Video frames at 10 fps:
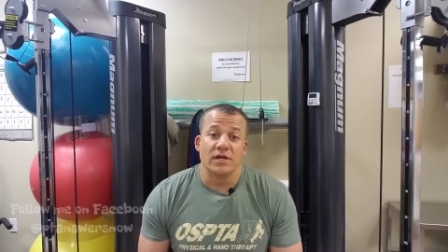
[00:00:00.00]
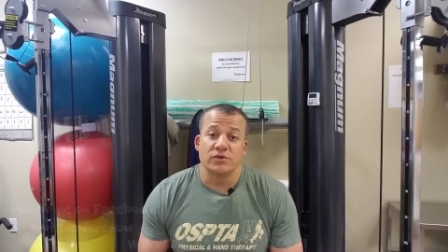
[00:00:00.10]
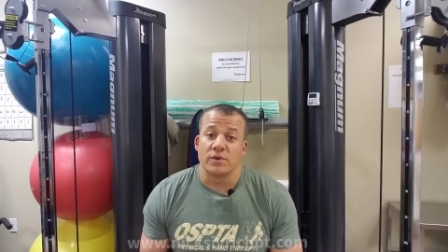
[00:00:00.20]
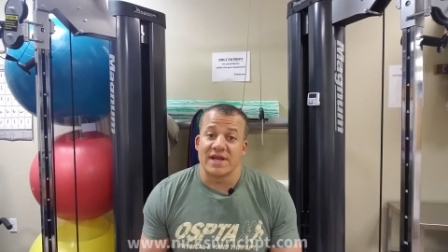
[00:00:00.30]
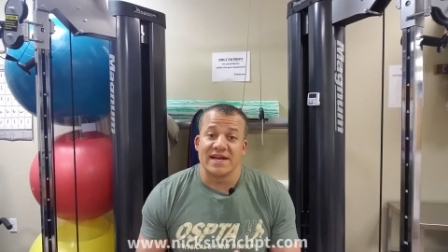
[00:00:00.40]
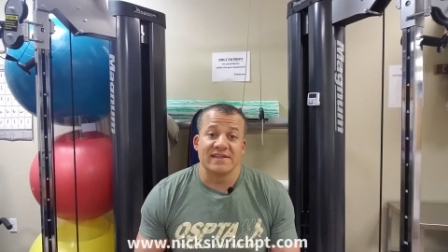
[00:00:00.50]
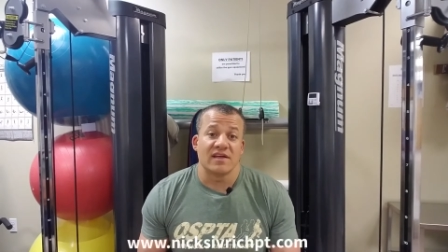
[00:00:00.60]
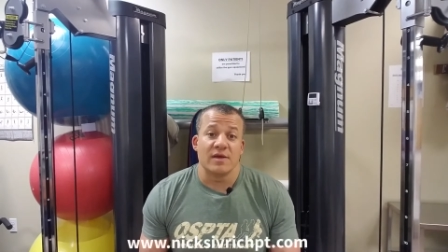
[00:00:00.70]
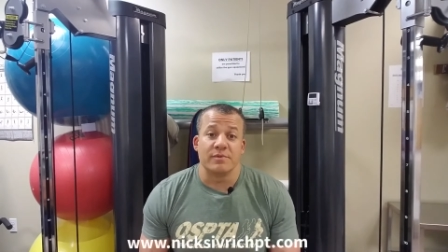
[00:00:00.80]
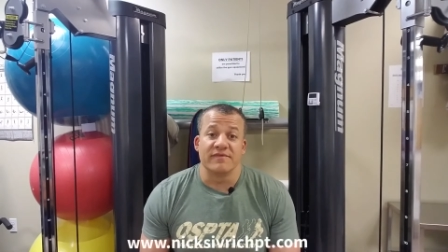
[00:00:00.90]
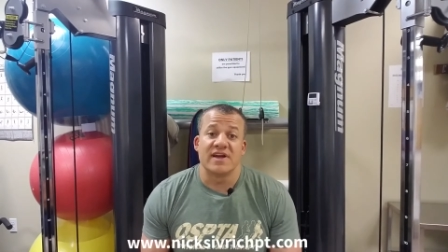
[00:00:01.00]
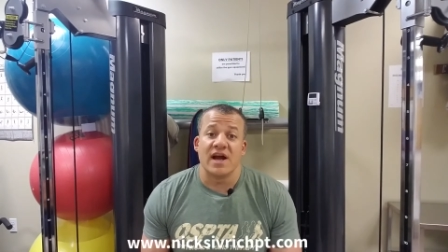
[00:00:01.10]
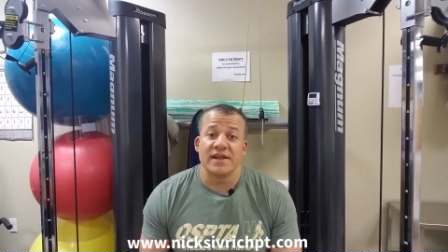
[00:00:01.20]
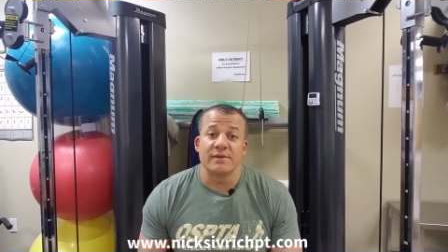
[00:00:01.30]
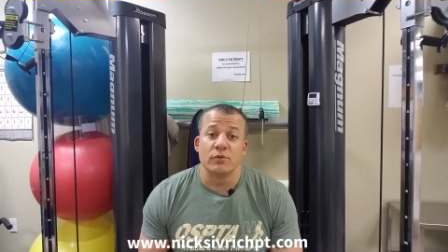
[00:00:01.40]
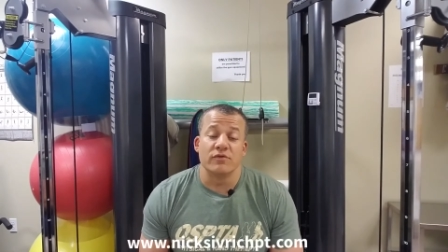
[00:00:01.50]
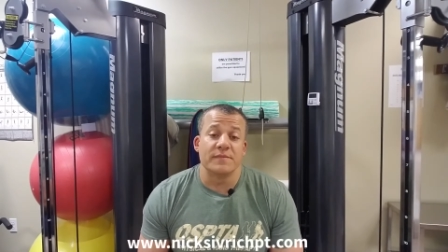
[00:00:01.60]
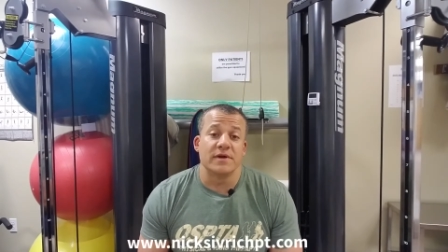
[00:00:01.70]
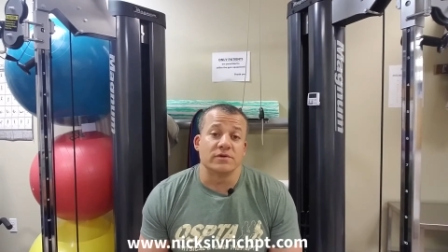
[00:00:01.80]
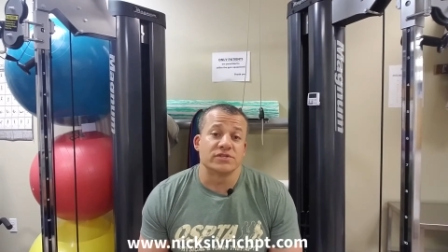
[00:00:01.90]
during any type of cutting
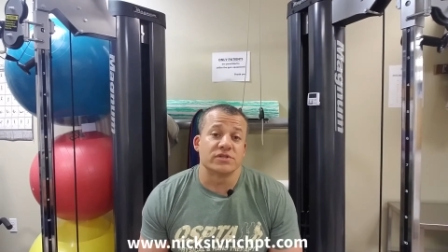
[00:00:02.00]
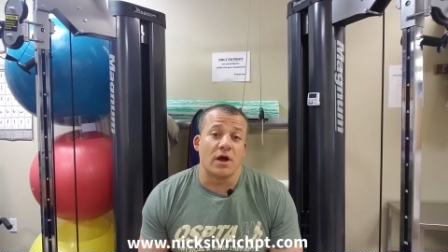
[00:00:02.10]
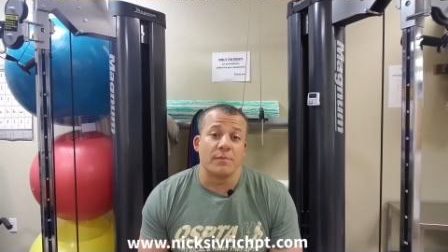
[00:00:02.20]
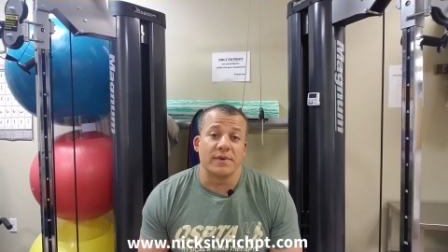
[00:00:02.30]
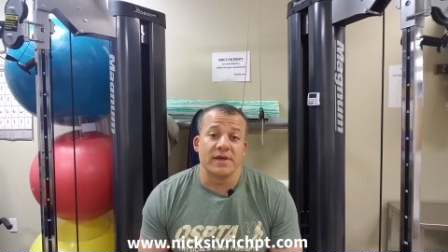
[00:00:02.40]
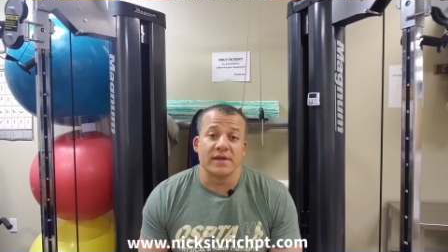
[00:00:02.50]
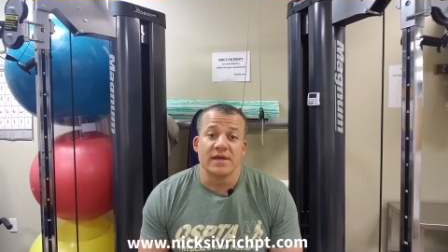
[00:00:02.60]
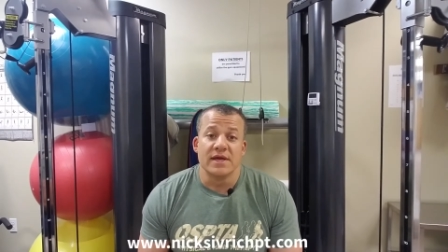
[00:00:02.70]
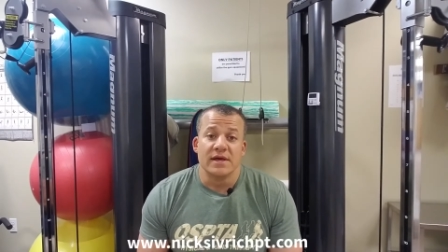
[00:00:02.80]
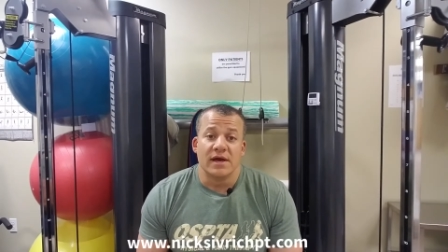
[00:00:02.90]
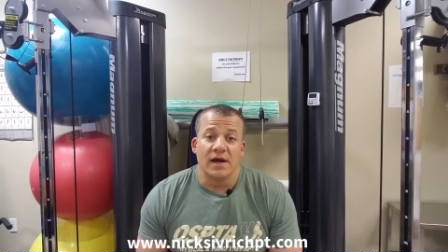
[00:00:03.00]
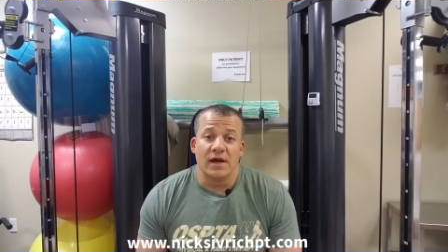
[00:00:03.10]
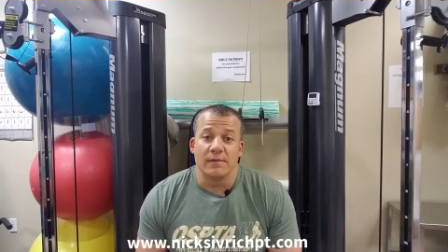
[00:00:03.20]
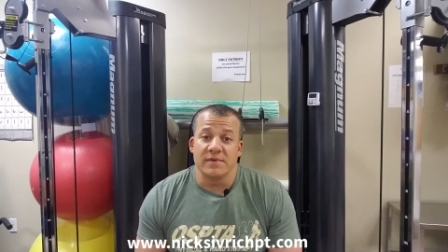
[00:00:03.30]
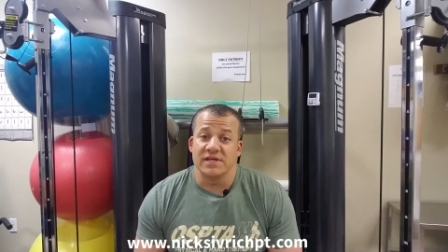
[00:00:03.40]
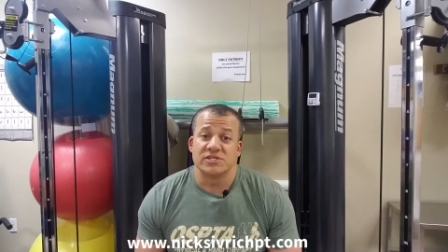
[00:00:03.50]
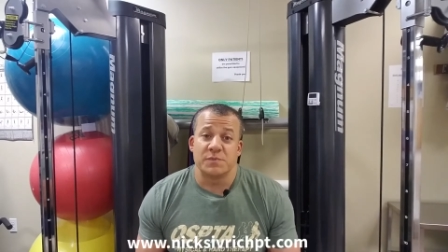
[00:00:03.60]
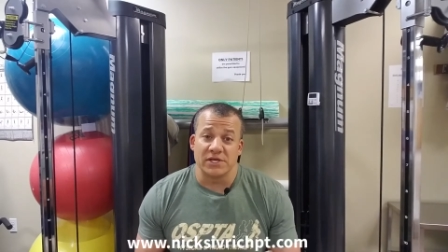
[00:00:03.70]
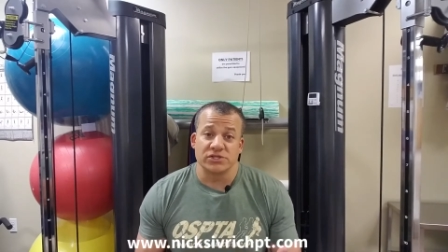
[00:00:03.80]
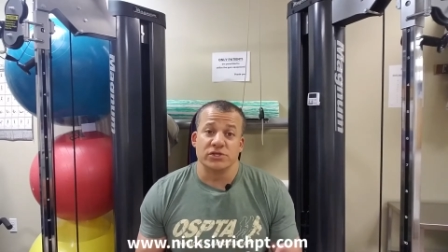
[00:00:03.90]
movement or stopping,
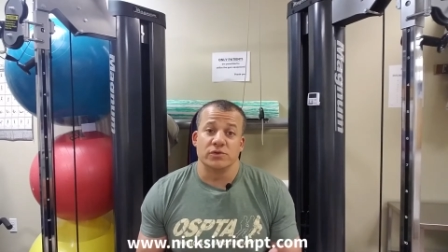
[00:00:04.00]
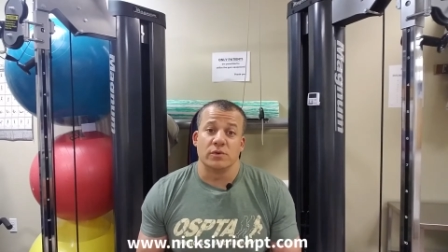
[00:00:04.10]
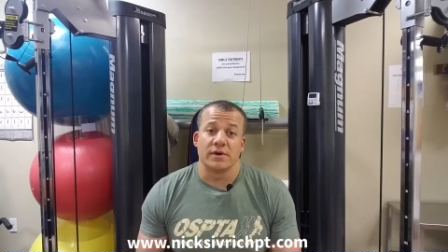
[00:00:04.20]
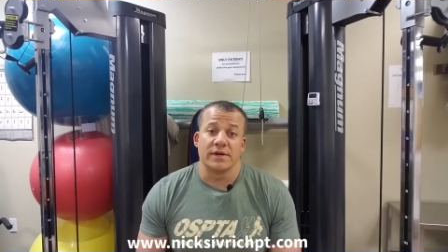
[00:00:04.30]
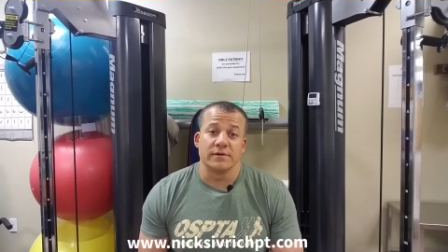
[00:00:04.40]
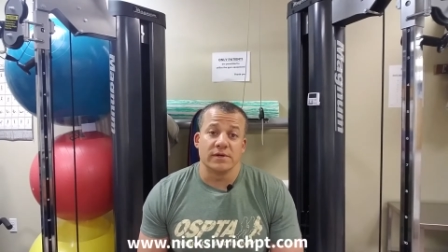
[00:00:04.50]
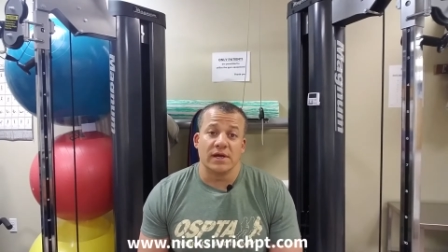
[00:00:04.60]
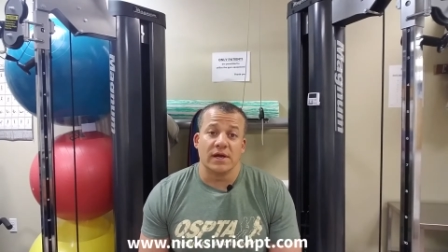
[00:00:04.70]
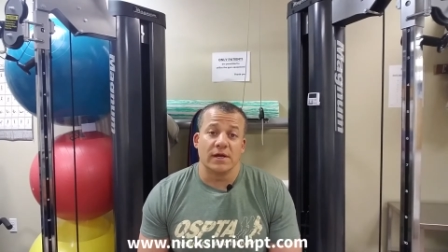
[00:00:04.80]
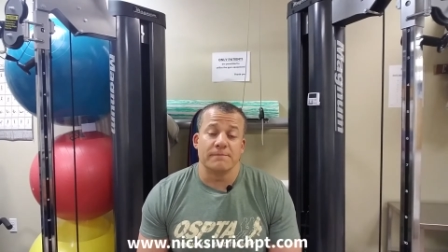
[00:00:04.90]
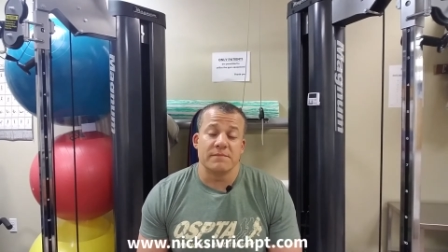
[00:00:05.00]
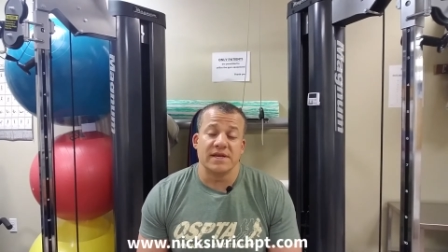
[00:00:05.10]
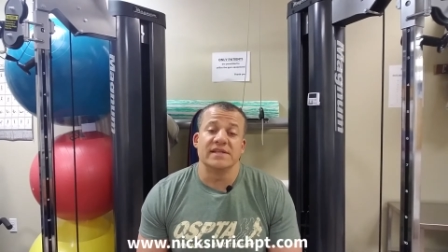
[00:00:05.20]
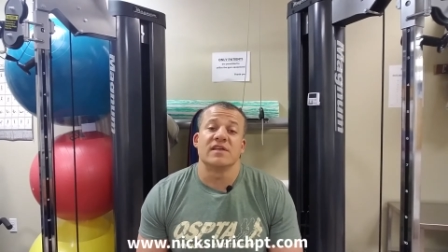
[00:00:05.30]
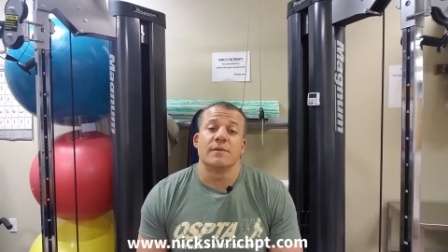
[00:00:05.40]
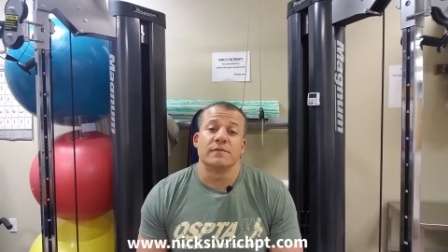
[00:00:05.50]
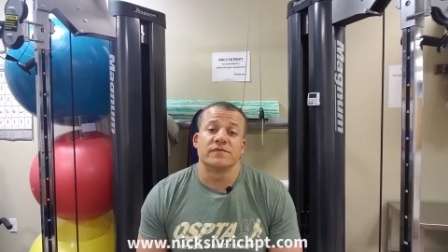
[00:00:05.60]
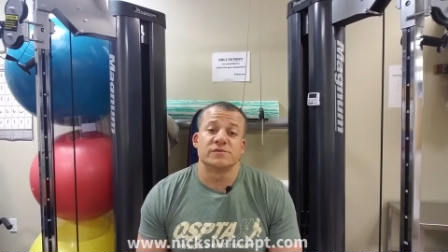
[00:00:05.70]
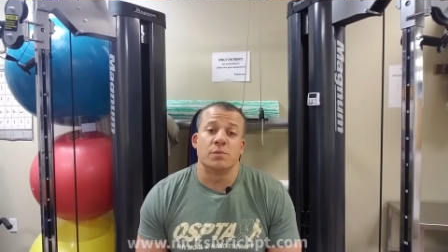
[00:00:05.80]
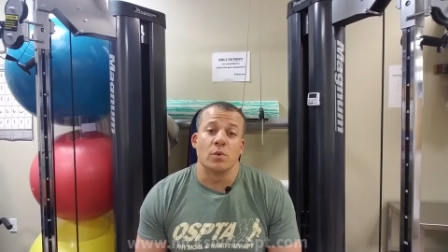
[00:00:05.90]
especially during any type of
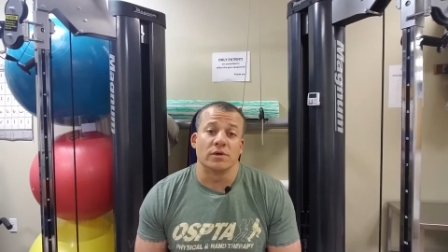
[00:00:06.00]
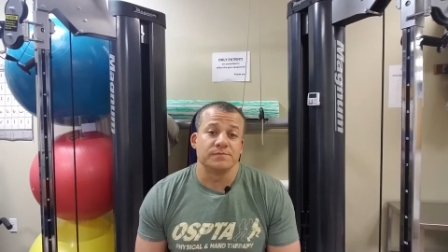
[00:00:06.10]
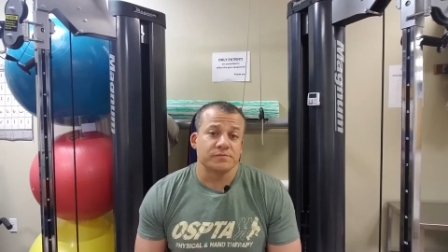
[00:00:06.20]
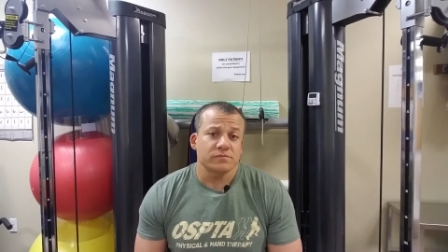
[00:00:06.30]
sport.